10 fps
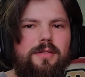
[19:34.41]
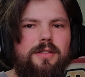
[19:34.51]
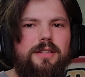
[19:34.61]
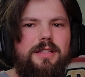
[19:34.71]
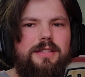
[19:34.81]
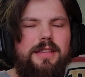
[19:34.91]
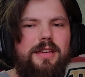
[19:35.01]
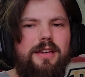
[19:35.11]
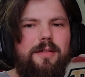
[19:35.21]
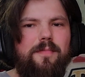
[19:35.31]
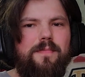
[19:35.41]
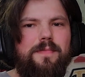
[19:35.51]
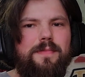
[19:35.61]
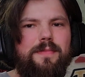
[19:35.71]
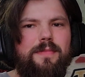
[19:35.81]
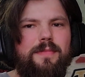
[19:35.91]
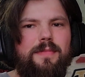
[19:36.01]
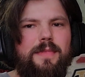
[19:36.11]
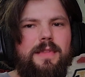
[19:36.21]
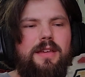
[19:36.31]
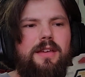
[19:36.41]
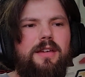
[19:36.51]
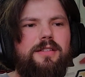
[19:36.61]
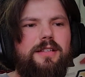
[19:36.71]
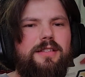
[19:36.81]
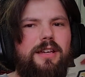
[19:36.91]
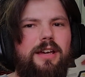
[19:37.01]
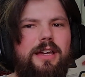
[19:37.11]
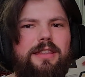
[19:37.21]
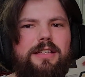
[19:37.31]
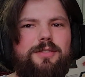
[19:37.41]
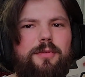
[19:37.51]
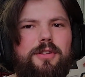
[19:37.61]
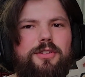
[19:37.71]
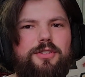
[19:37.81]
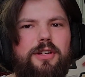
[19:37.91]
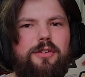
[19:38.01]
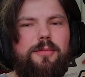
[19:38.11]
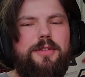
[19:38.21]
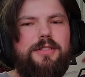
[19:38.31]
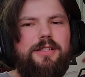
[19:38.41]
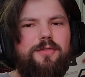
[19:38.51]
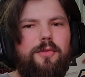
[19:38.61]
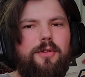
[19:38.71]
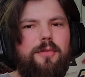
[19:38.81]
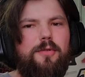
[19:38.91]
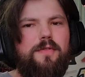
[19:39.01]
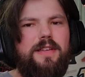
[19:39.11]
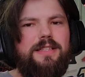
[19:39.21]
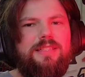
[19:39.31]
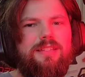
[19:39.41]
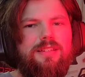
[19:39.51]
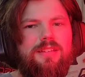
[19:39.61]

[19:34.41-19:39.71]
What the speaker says: It does the I think it's one of the trailer musics for one of the movies.